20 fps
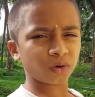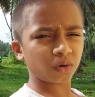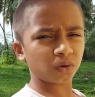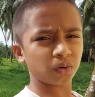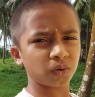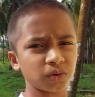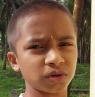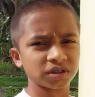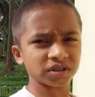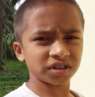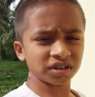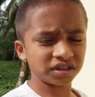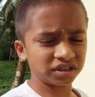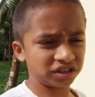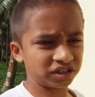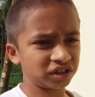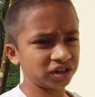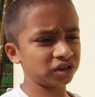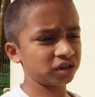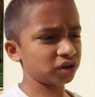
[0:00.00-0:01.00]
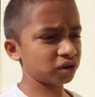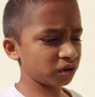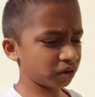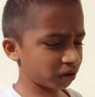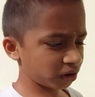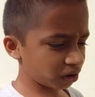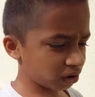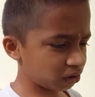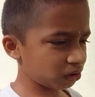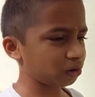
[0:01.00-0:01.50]
know who is Cristiano
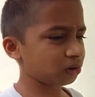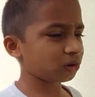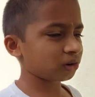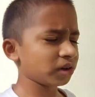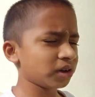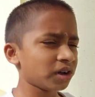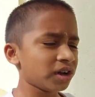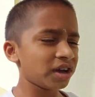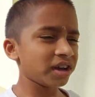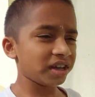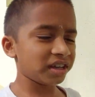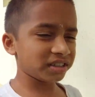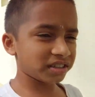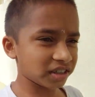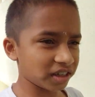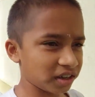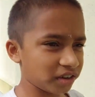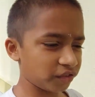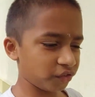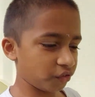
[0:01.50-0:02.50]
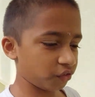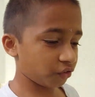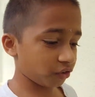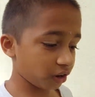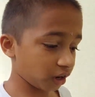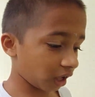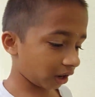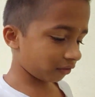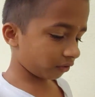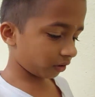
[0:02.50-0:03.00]
Ronaldo, he's a
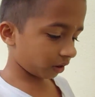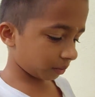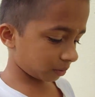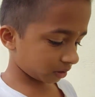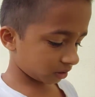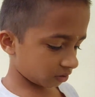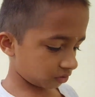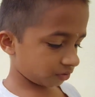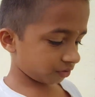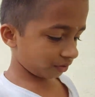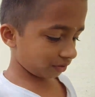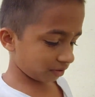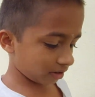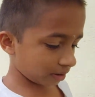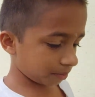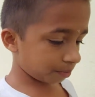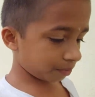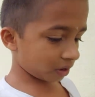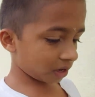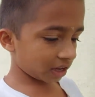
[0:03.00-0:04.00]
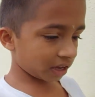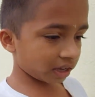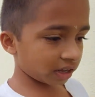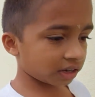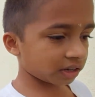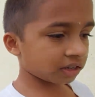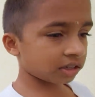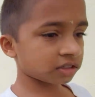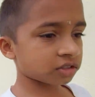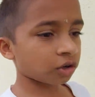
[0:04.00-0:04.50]
real famous
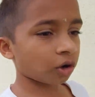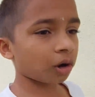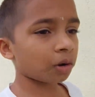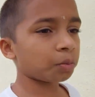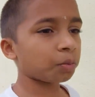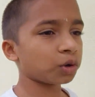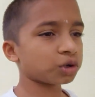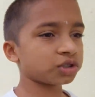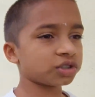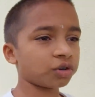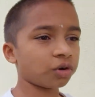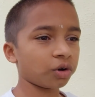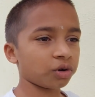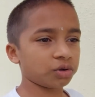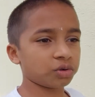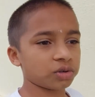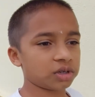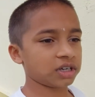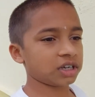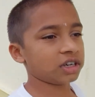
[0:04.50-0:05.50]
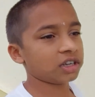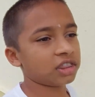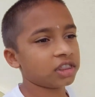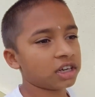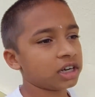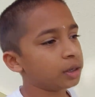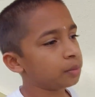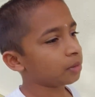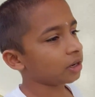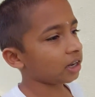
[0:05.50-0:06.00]
player. He's almost going to hit
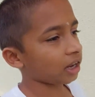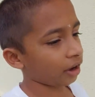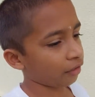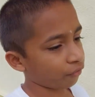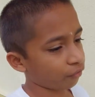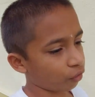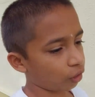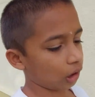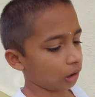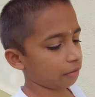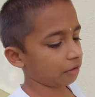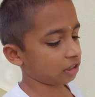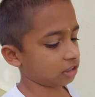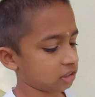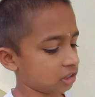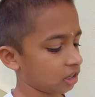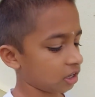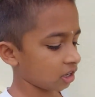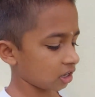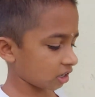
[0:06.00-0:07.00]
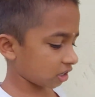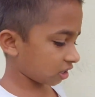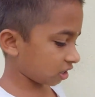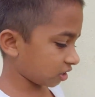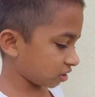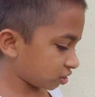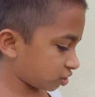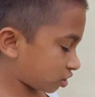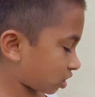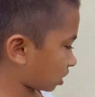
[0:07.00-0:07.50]
three million followers in
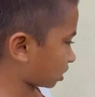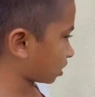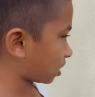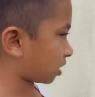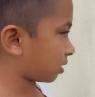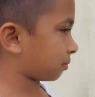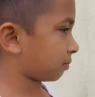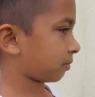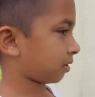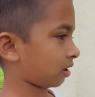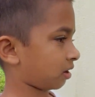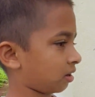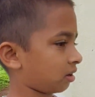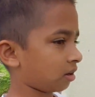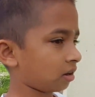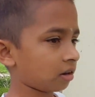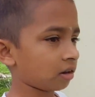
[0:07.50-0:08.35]
Instagram, man.